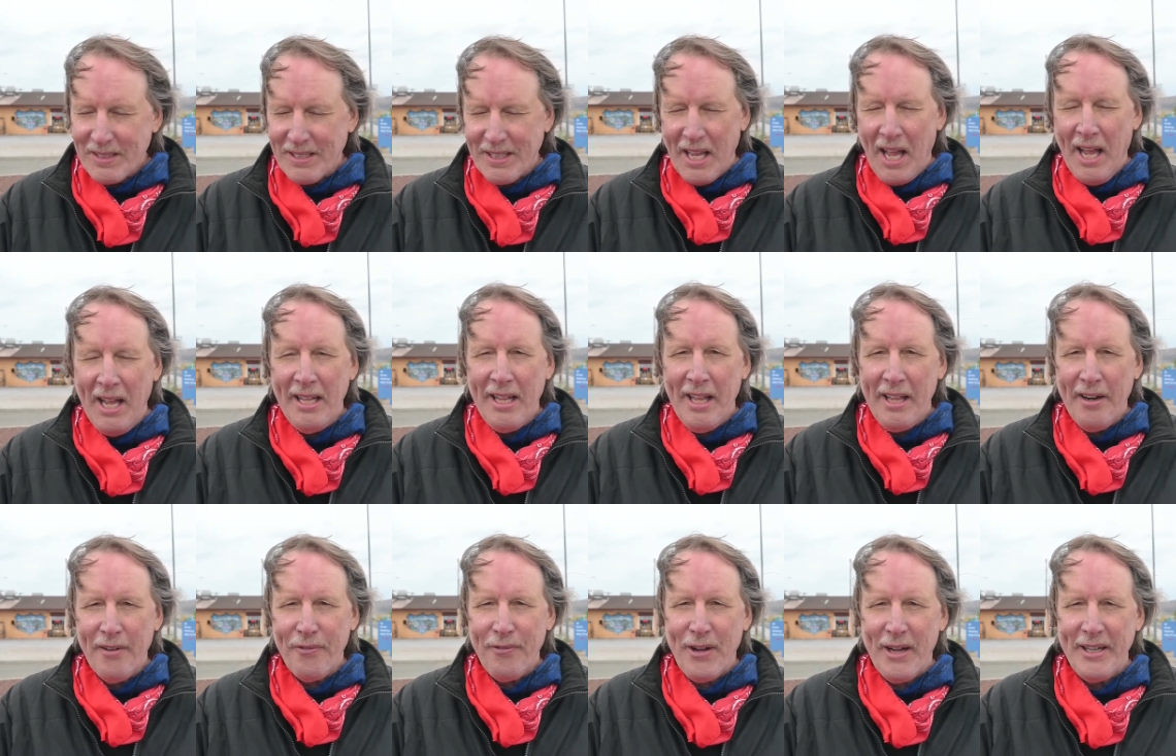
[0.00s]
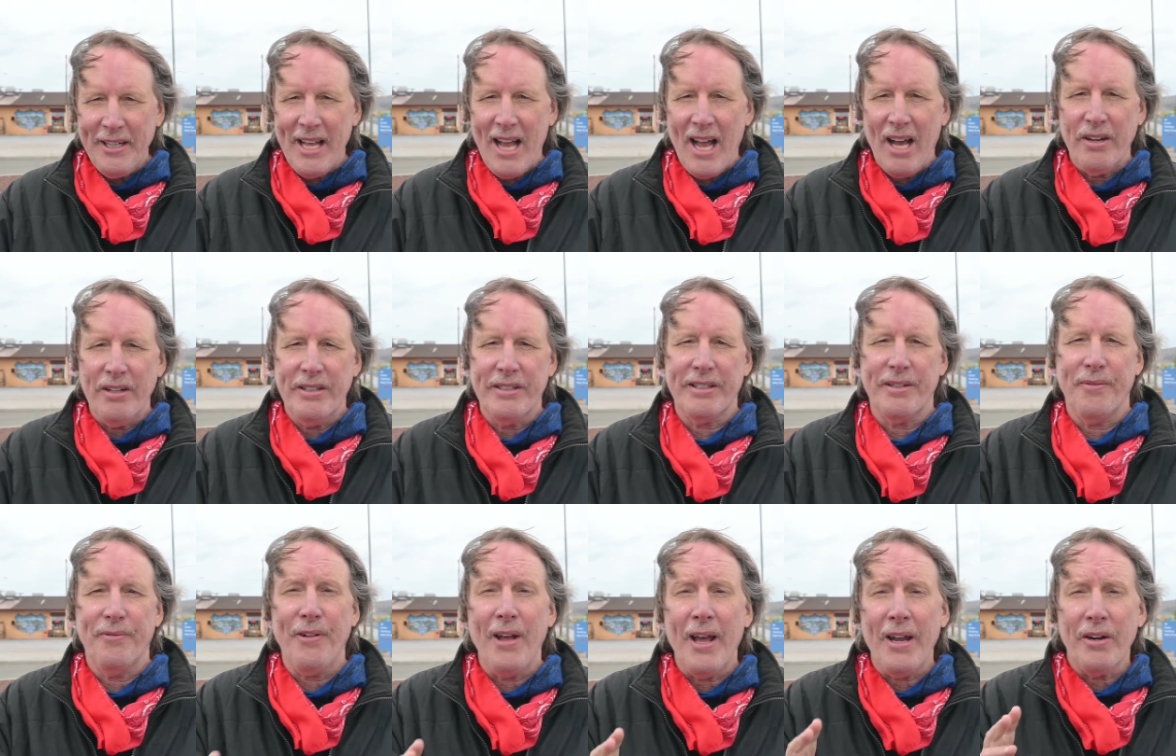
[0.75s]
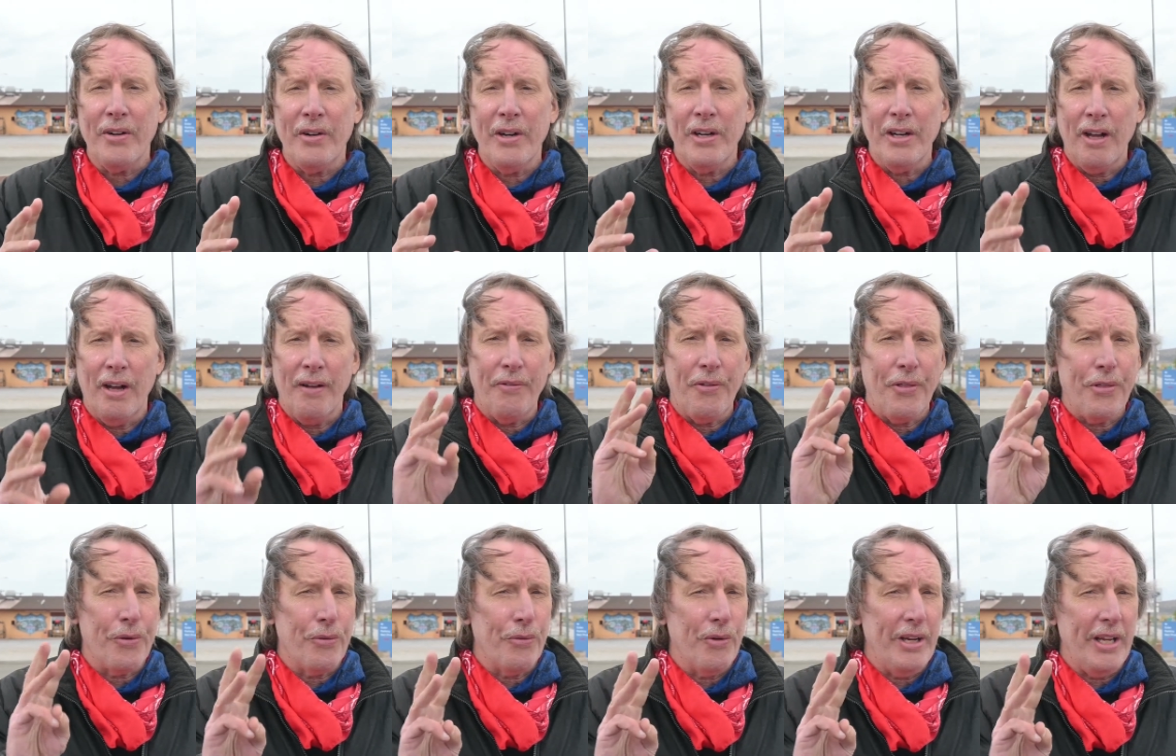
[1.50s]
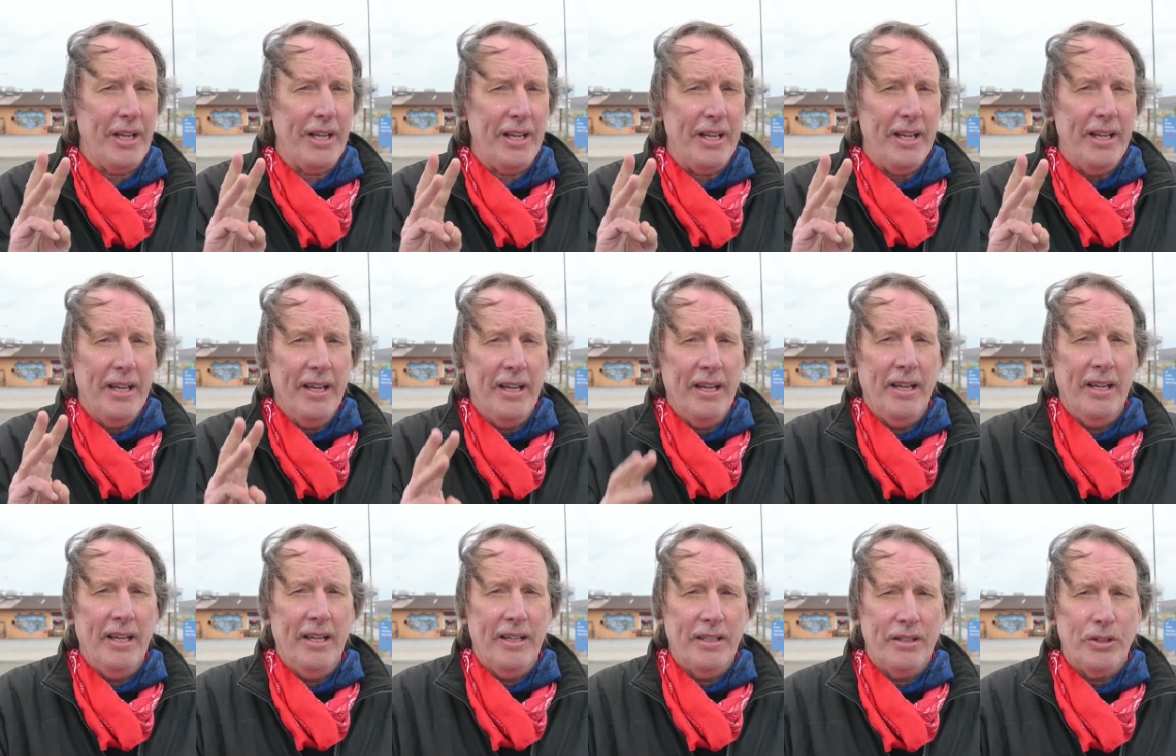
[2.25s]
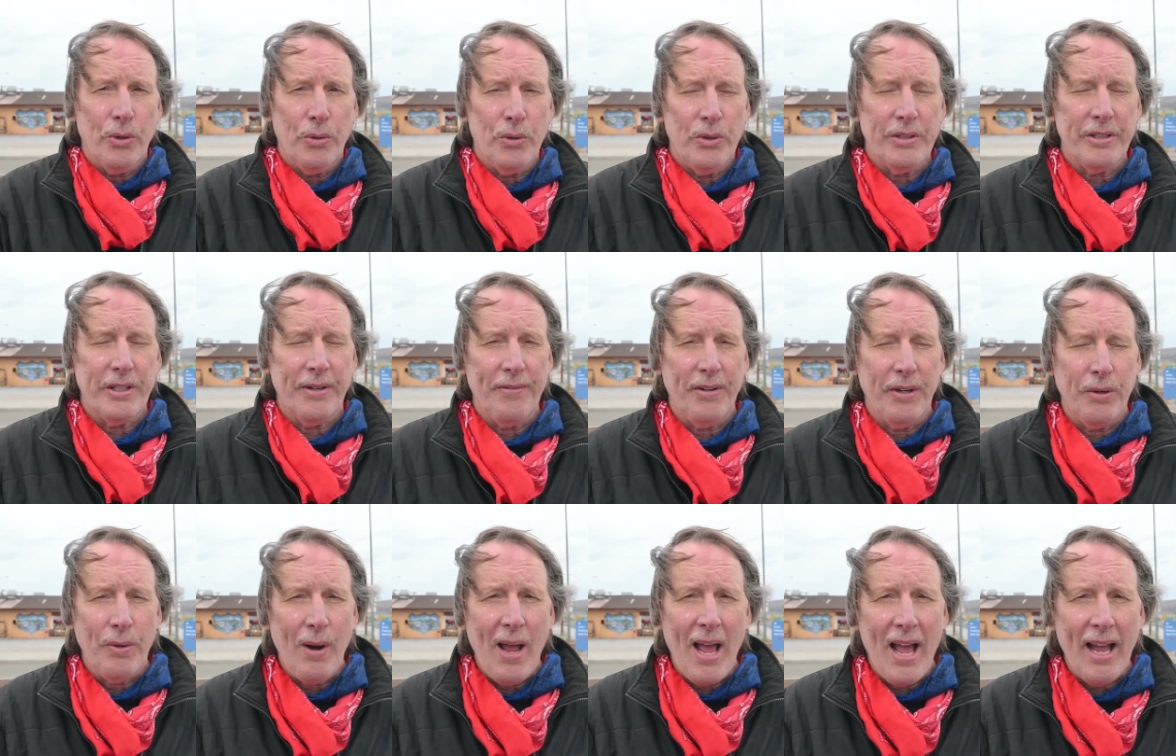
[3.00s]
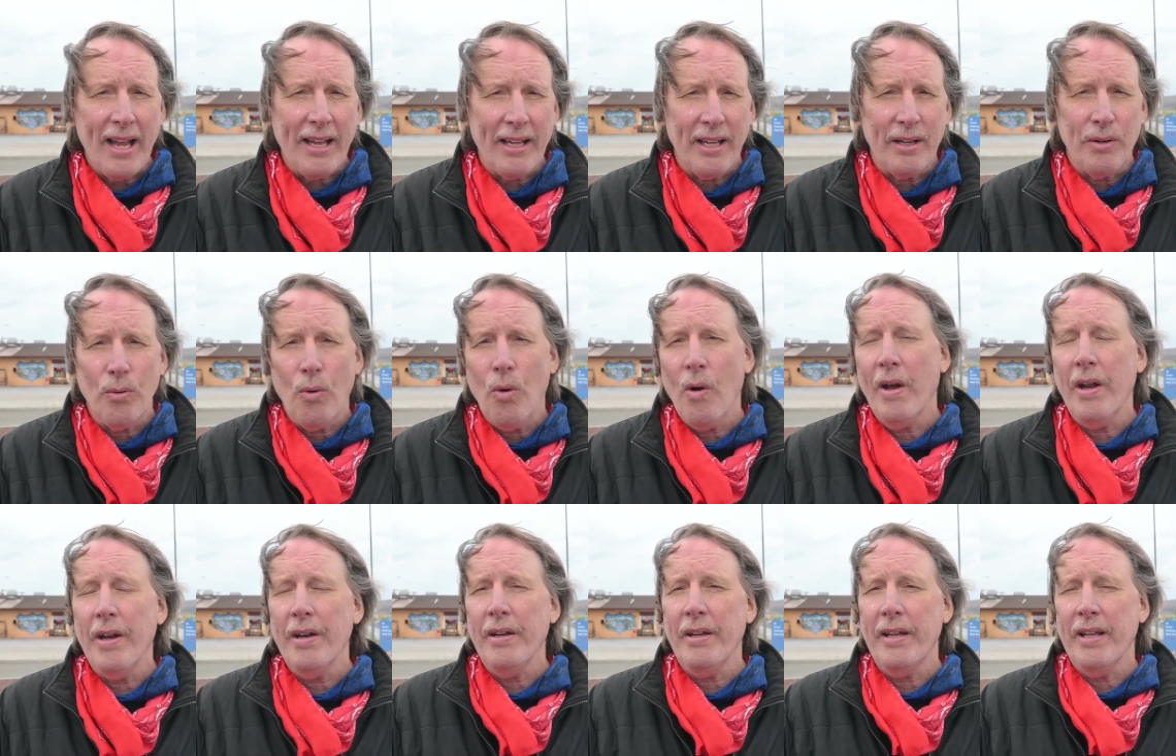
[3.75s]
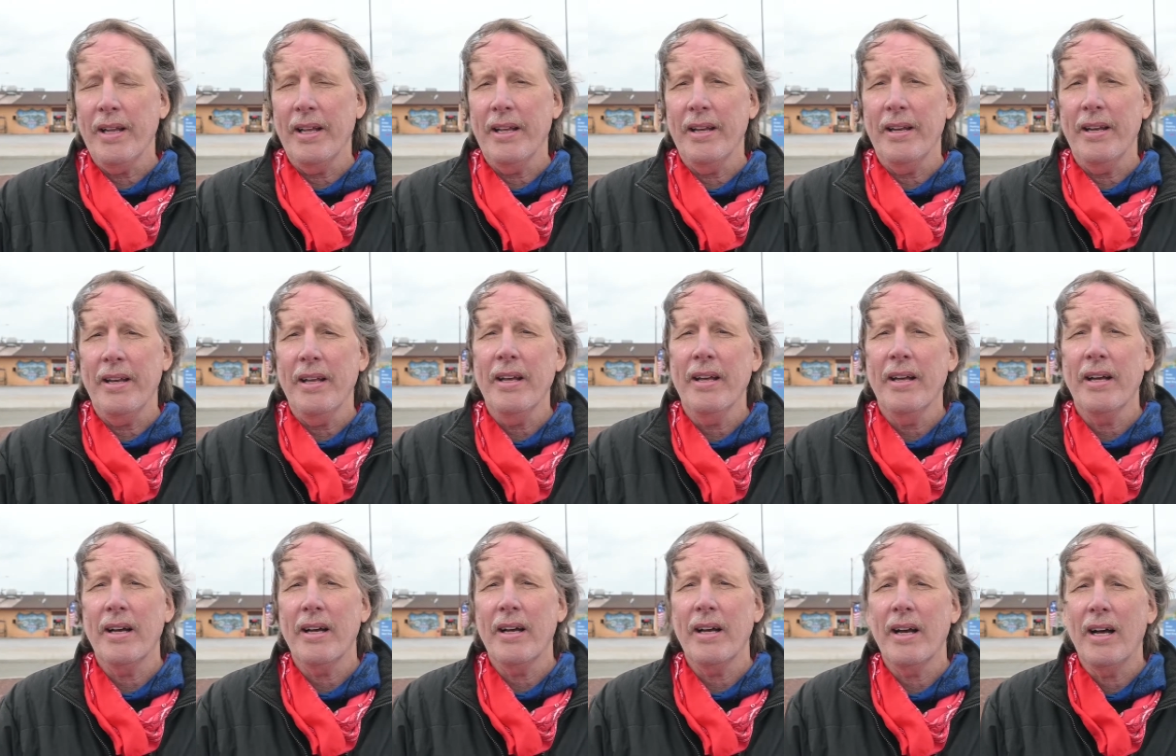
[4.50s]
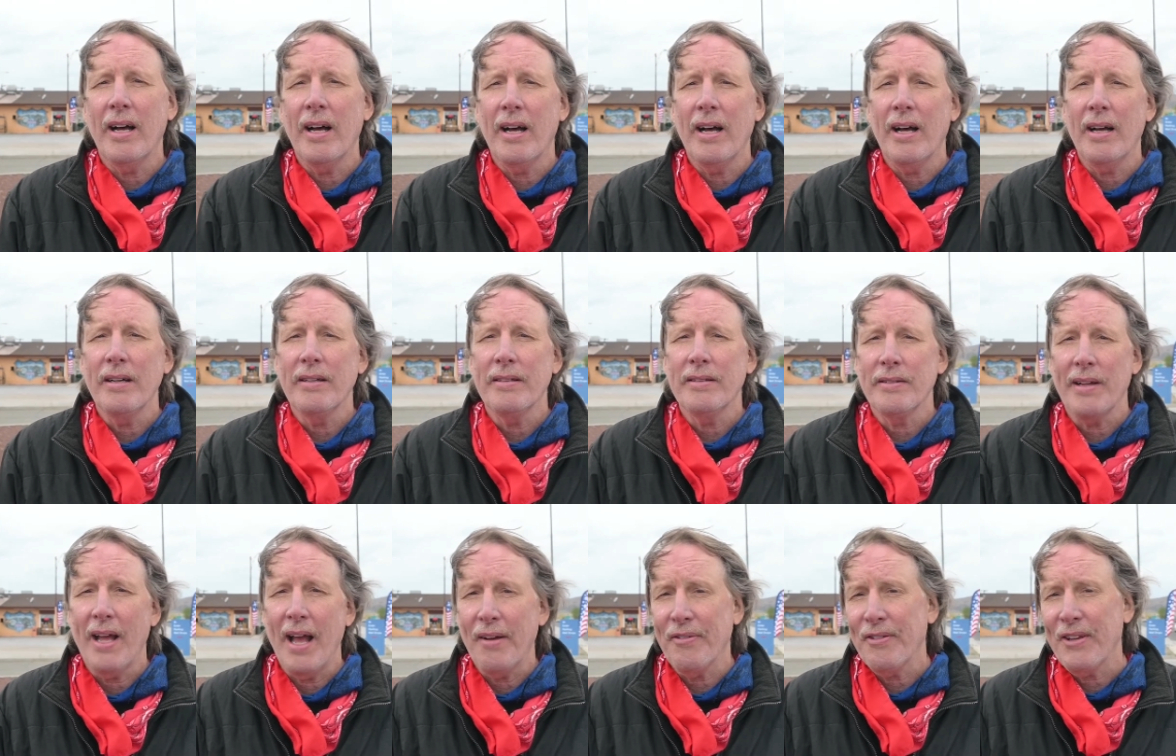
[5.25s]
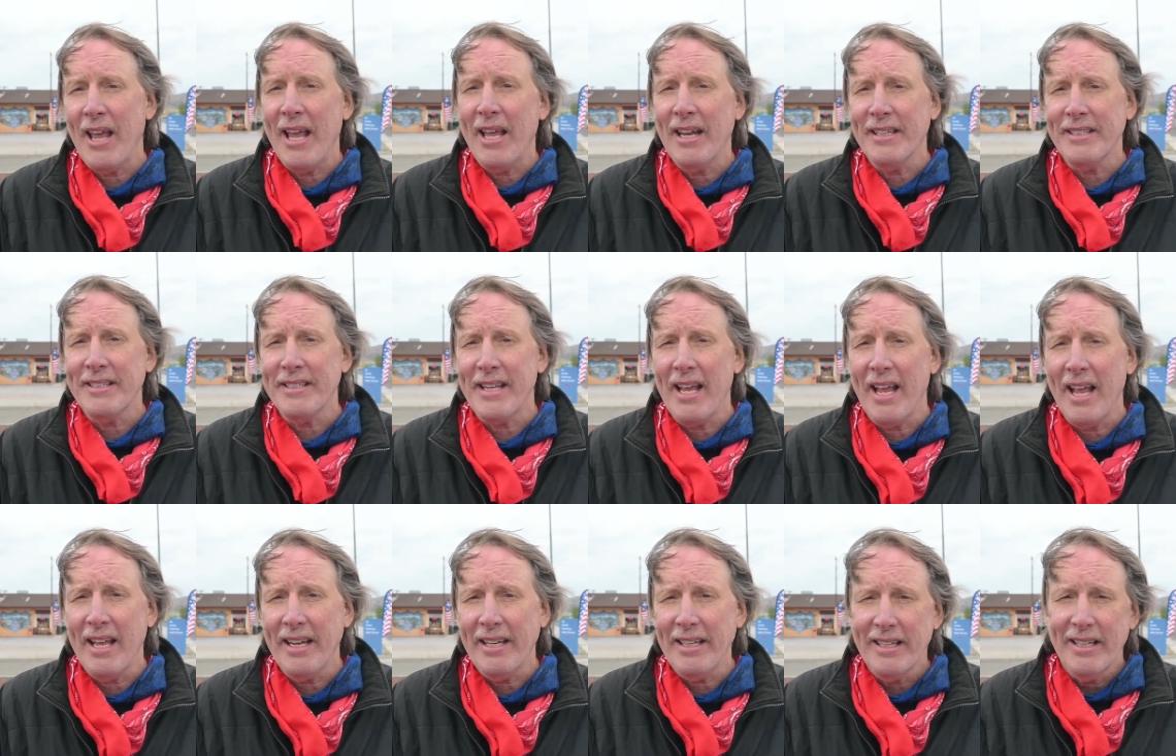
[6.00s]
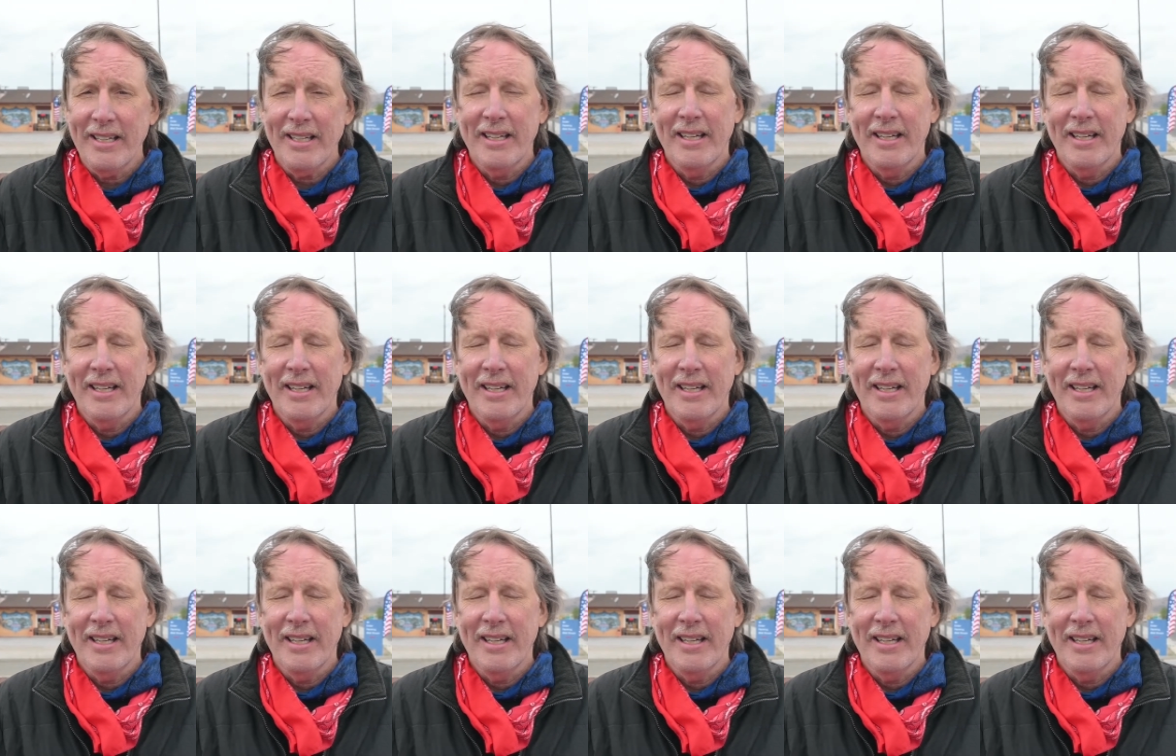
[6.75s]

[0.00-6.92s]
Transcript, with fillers: I later find out he's a veteran of three tours of Iraq, one in uh, Afghanistan,